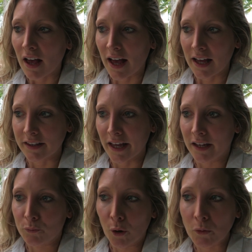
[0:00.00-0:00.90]
And
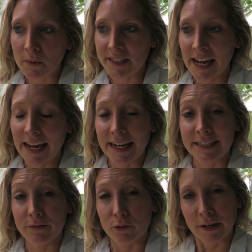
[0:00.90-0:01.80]
then probably take it
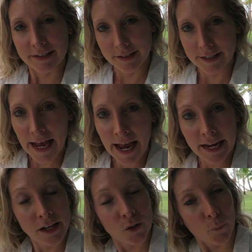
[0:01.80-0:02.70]
easy for the rest of the
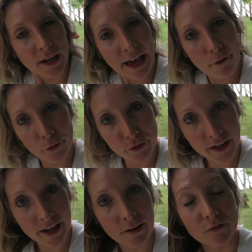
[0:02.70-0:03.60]
day. We get on the
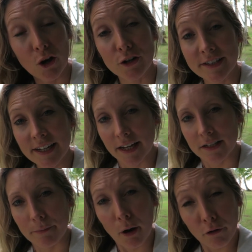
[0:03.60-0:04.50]
MV Odyssey
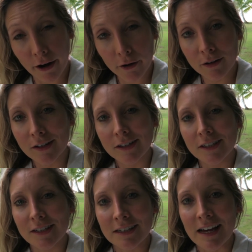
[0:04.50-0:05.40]
tomorrow.
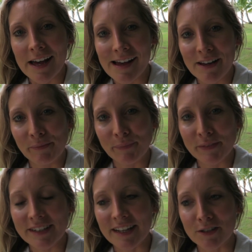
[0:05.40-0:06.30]

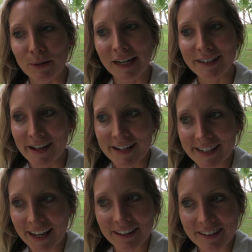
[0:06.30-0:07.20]
So that's really
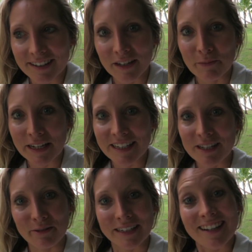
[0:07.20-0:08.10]
exciting because then it means
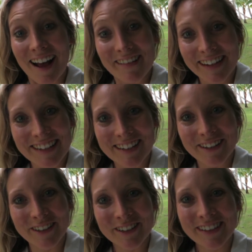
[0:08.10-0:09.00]
that we're diving
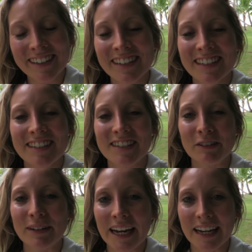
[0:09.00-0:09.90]
soon. So
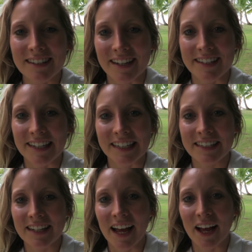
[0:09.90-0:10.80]
really excited
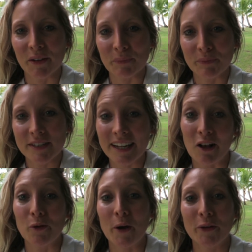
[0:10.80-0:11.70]
to get
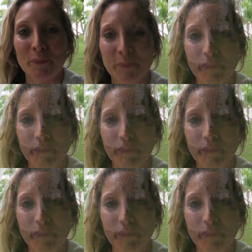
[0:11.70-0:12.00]
on the boat.